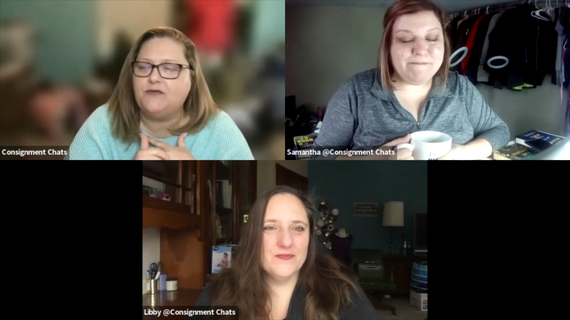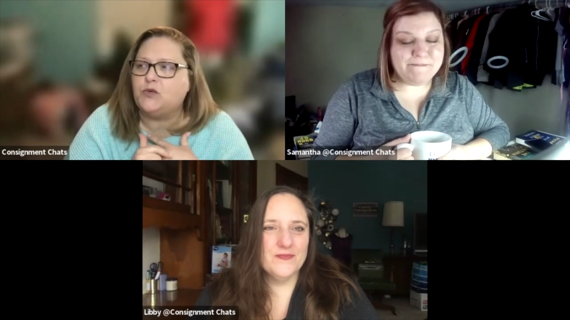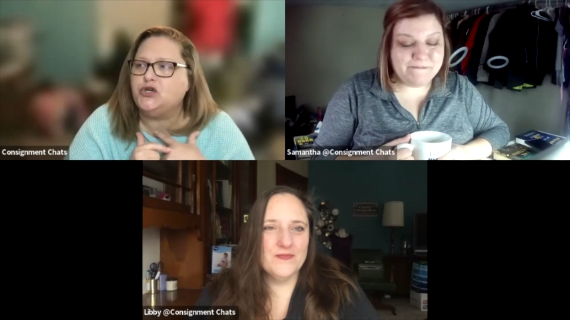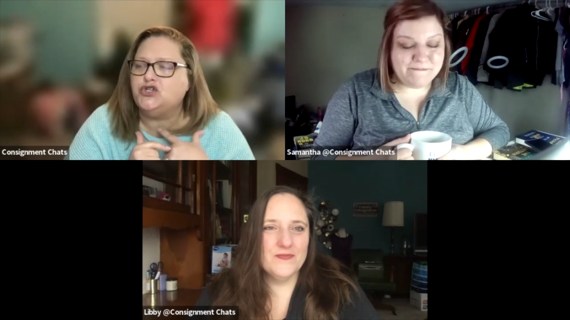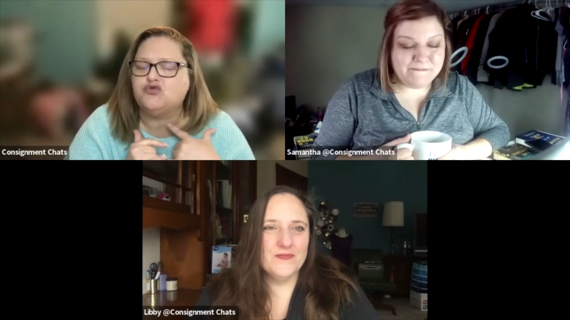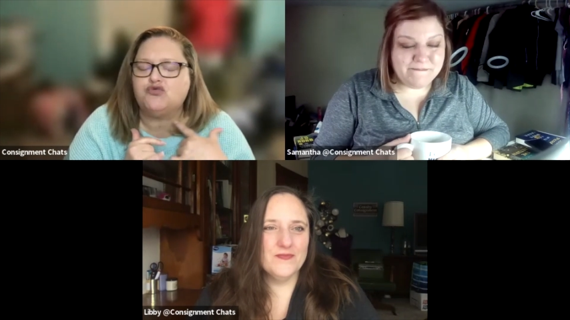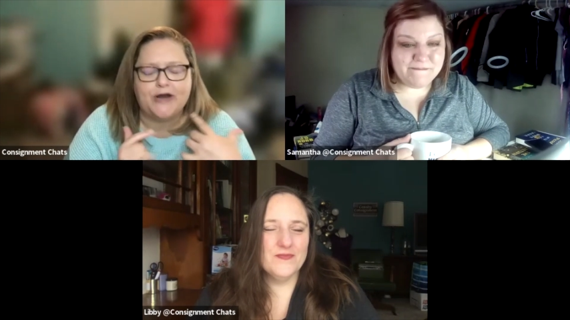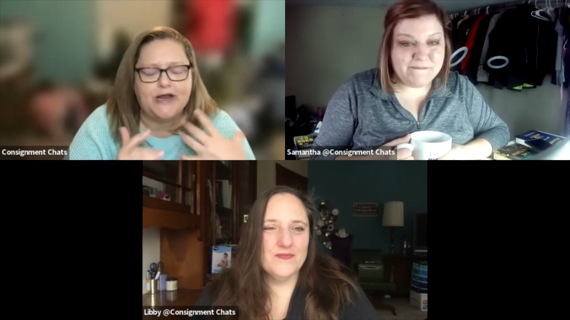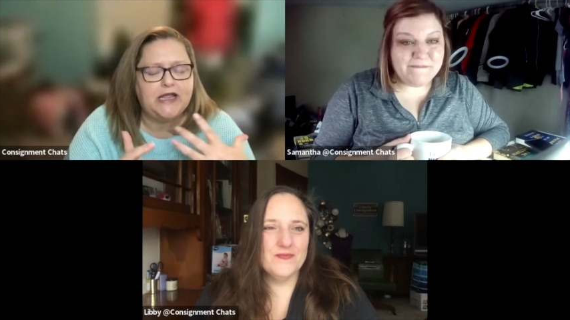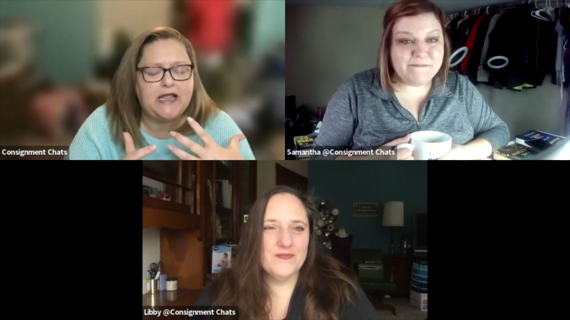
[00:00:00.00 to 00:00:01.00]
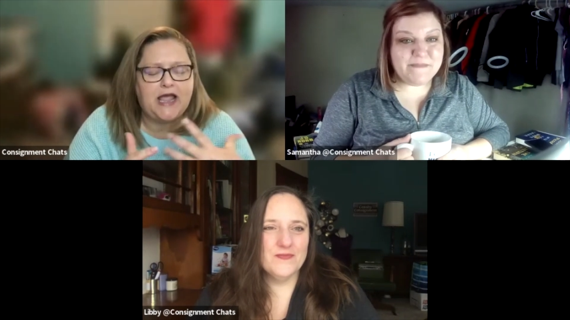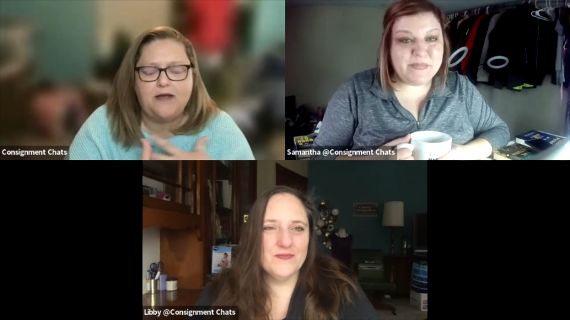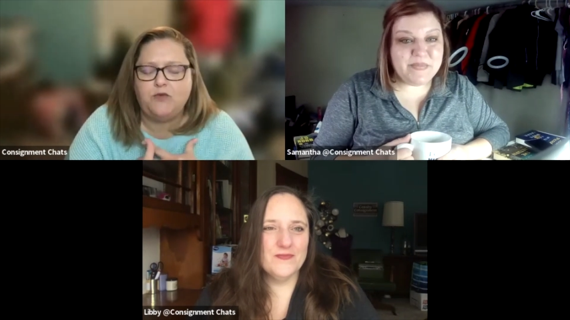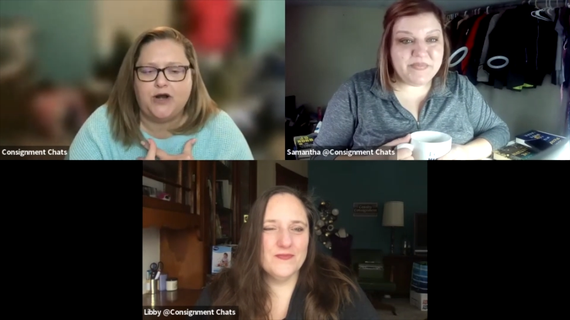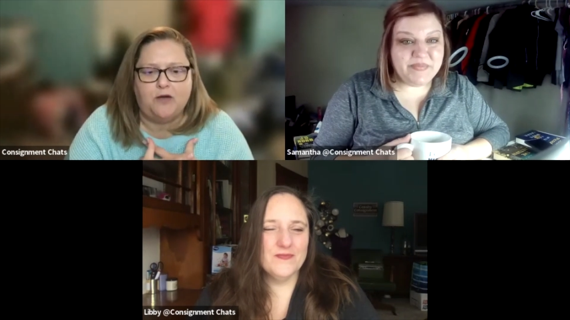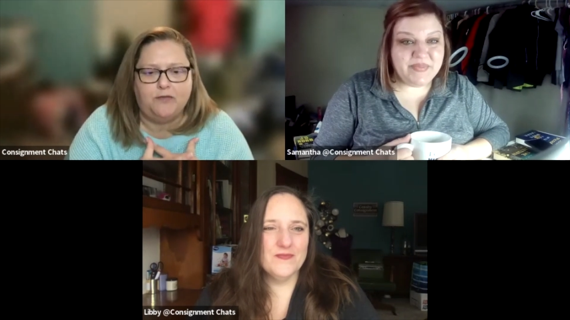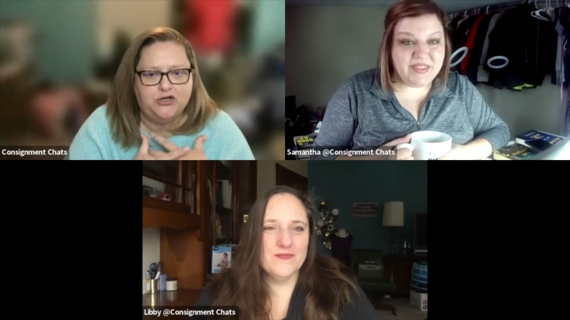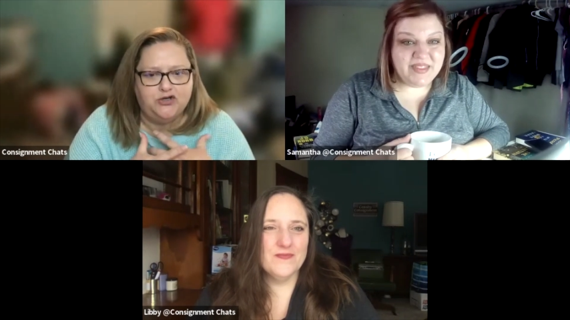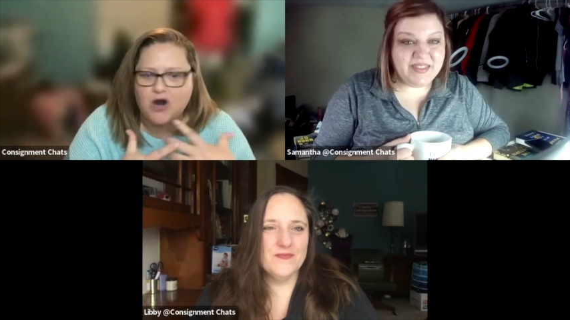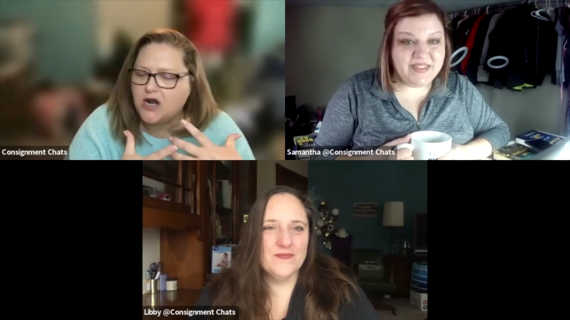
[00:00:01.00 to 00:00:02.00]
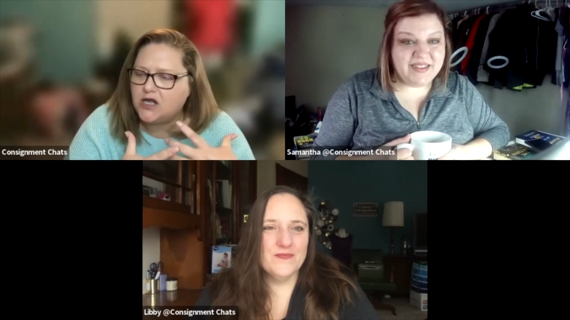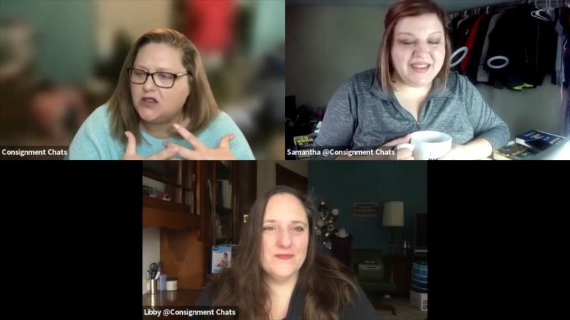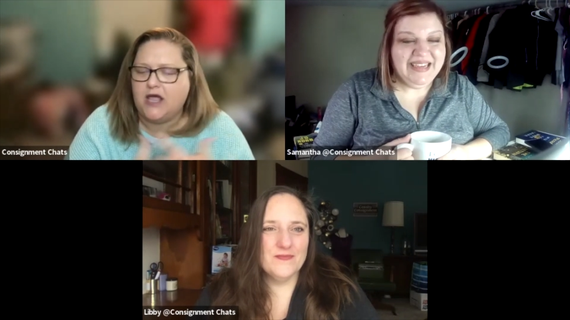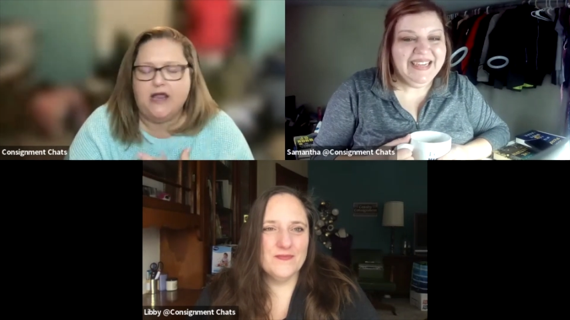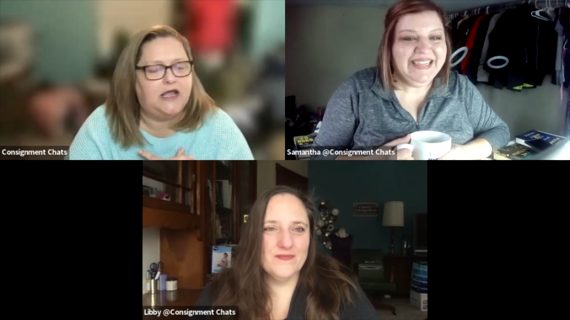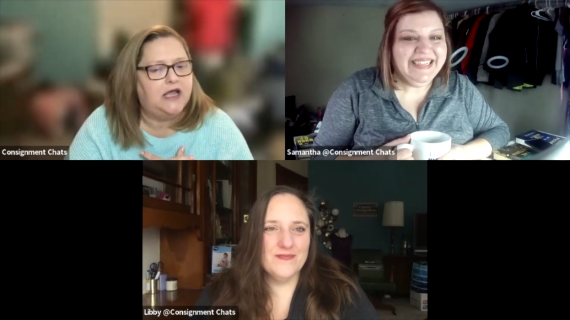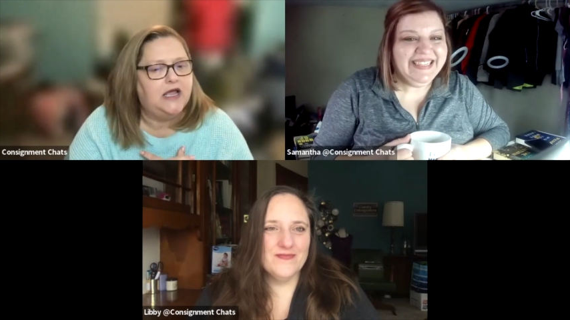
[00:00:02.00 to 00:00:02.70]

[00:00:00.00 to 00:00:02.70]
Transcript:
Speaker 1: it were a drinking game, we'd all be drunk. Like